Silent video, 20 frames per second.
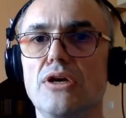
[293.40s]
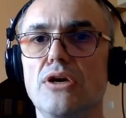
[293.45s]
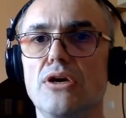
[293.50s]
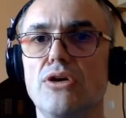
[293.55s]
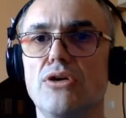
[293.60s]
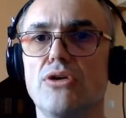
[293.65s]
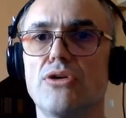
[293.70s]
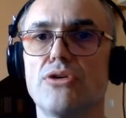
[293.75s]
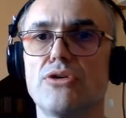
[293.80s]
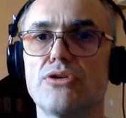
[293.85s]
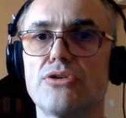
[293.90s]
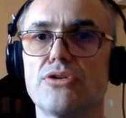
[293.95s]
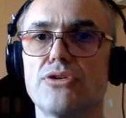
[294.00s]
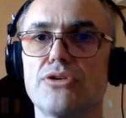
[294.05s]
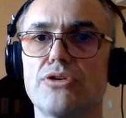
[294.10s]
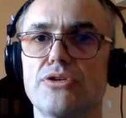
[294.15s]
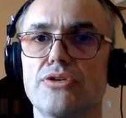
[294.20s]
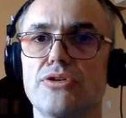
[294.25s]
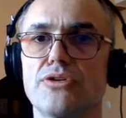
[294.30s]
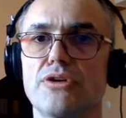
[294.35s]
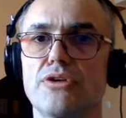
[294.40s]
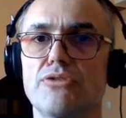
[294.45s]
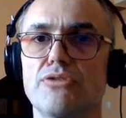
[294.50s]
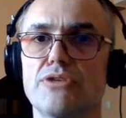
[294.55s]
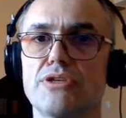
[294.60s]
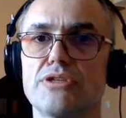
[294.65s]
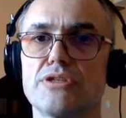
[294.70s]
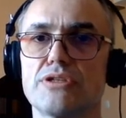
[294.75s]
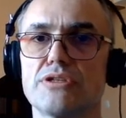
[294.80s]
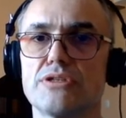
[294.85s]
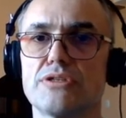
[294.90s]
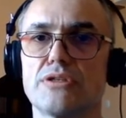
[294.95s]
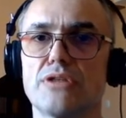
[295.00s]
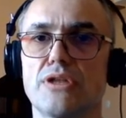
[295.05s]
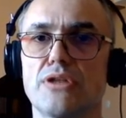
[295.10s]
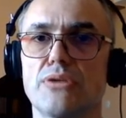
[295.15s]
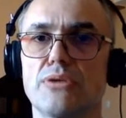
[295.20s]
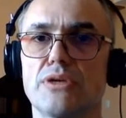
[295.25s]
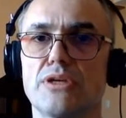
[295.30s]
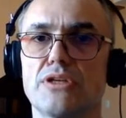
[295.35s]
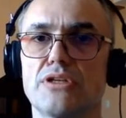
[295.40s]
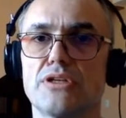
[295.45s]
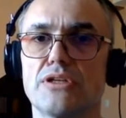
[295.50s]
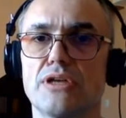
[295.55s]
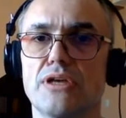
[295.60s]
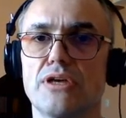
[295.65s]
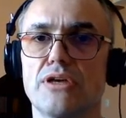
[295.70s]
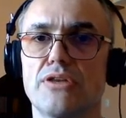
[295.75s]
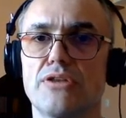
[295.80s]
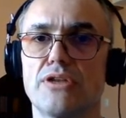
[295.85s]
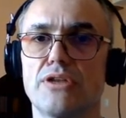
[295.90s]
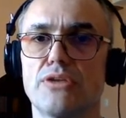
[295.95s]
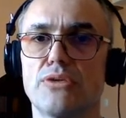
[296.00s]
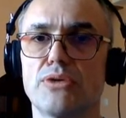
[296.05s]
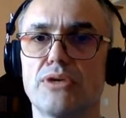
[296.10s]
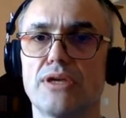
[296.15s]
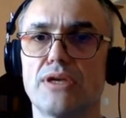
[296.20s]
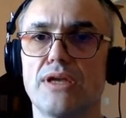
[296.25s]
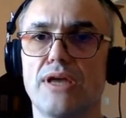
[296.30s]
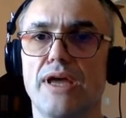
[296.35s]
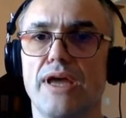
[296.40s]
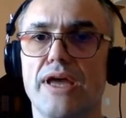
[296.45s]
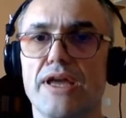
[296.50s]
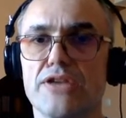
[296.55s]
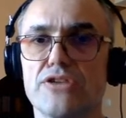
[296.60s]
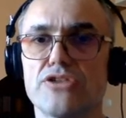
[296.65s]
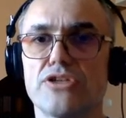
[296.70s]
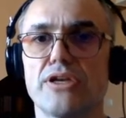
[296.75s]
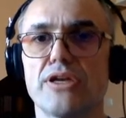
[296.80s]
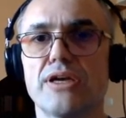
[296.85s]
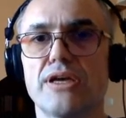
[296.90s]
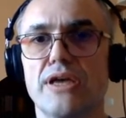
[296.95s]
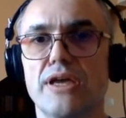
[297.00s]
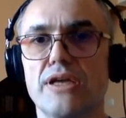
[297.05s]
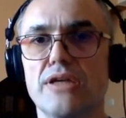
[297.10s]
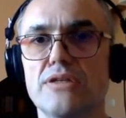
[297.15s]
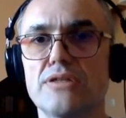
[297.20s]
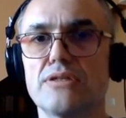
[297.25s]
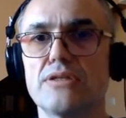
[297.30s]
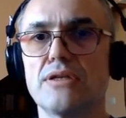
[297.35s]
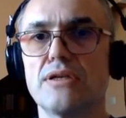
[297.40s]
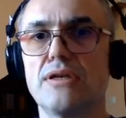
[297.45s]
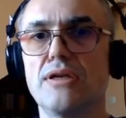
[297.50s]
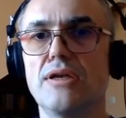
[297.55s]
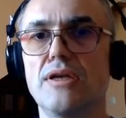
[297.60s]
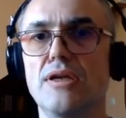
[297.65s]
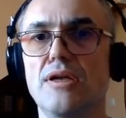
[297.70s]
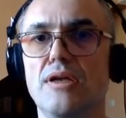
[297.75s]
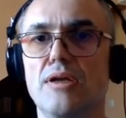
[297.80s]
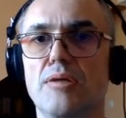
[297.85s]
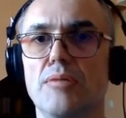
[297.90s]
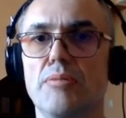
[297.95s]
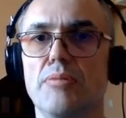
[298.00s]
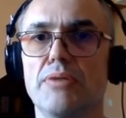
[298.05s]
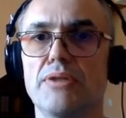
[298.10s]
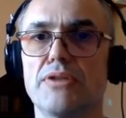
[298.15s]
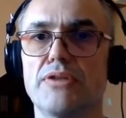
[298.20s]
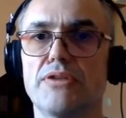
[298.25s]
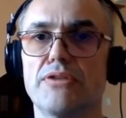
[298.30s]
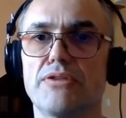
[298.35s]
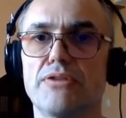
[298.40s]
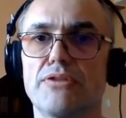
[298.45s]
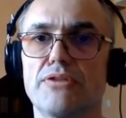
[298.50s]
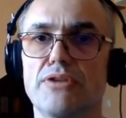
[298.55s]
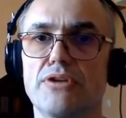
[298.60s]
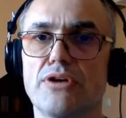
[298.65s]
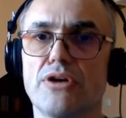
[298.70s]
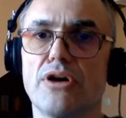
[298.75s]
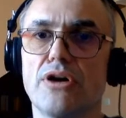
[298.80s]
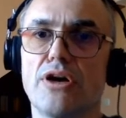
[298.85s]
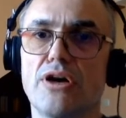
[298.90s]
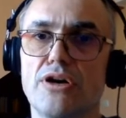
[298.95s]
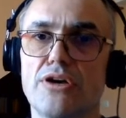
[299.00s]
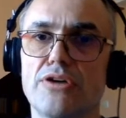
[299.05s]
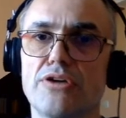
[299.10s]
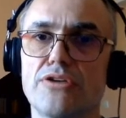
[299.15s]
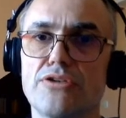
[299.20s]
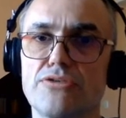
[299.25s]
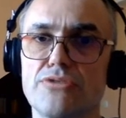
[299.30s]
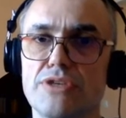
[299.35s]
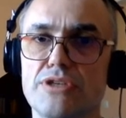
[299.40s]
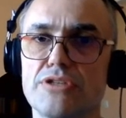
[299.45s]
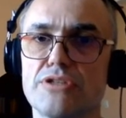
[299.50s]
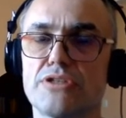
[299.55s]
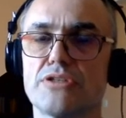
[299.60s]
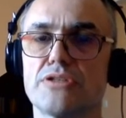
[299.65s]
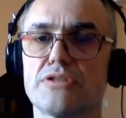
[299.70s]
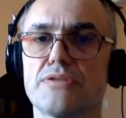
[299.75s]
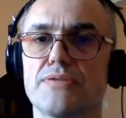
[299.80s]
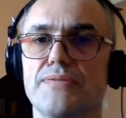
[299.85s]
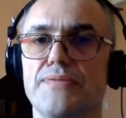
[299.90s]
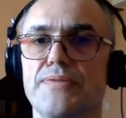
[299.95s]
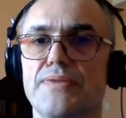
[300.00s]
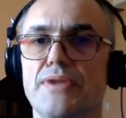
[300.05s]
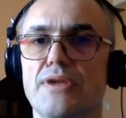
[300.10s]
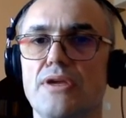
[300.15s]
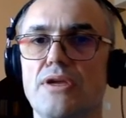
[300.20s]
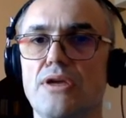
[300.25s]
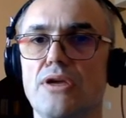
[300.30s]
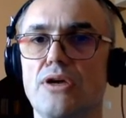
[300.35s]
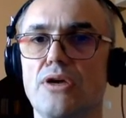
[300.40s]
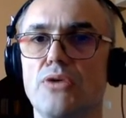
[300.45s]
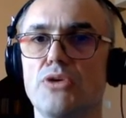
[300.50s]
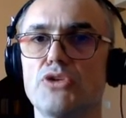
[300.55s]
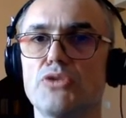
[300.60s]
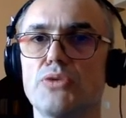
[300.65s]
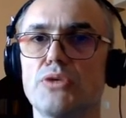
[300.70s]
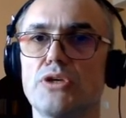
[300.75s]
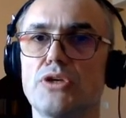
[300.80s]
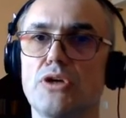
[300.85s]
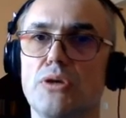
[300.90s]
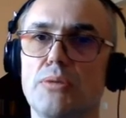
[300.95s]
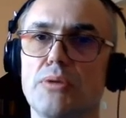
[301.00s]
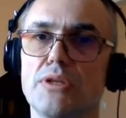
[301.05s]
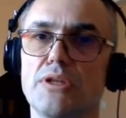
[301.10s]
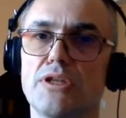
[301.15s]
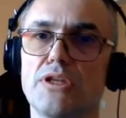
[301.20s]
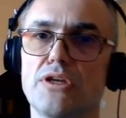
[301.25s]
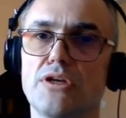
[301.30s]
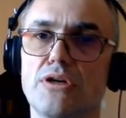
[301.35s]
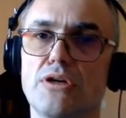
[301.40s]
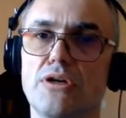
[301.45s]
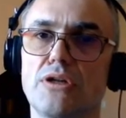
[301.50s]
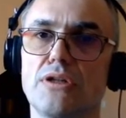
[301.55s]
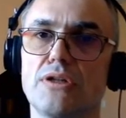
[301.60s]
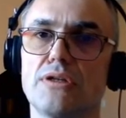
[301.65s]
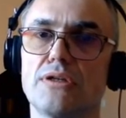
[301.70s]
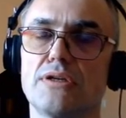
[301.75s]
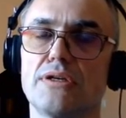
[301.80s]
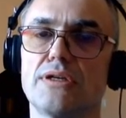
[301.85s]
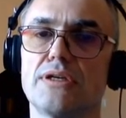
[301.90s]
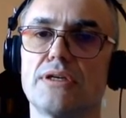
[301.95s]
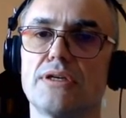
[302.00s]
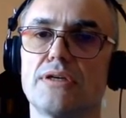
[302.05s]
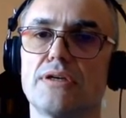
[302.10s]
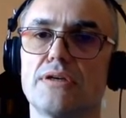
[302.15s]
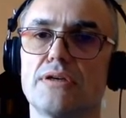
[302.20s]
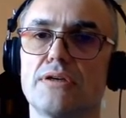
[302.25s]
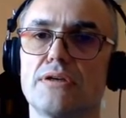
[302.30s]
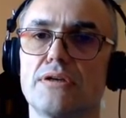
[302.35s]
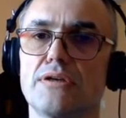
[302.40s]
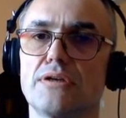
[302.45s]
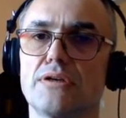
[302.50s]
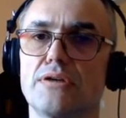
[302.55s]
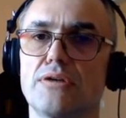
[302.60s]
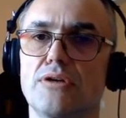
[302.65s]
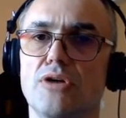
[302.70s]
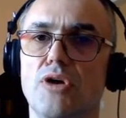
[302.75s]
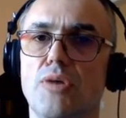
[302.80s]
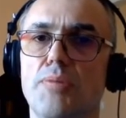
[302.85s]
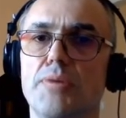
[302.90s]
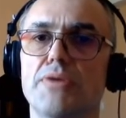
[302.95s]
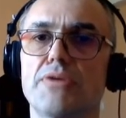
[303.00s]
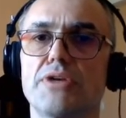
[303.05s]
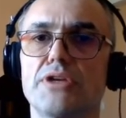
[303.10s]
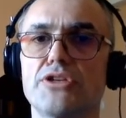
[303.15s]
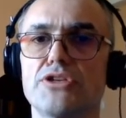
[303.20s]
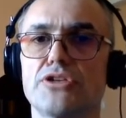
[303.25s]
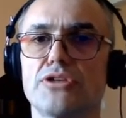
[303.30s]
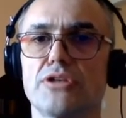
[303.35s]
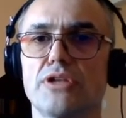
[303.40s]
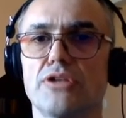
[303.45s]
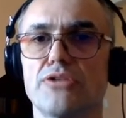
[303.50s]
or there are risks that you had that you can hedge against, but there are risks which we commonly call operational